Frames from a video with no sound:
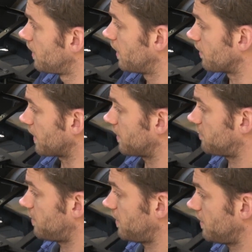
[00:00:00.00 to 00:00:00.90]
I'll
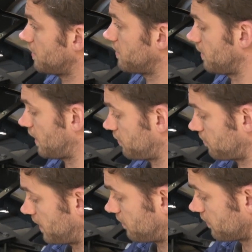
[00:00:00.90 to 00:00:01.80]
get the last
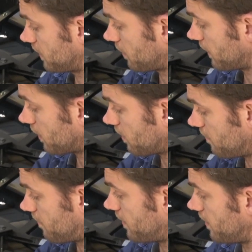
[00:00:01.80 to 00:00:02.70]
bits of the inner wing
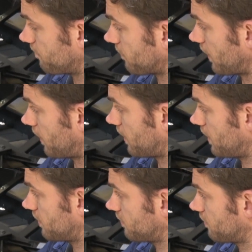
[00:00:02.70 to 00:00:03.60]
off,
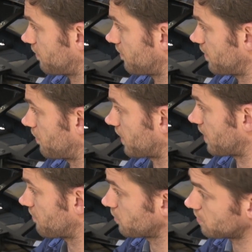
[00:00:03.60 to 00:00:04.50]
and then we can
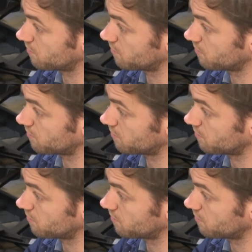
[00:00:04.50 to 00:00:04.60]
have a look and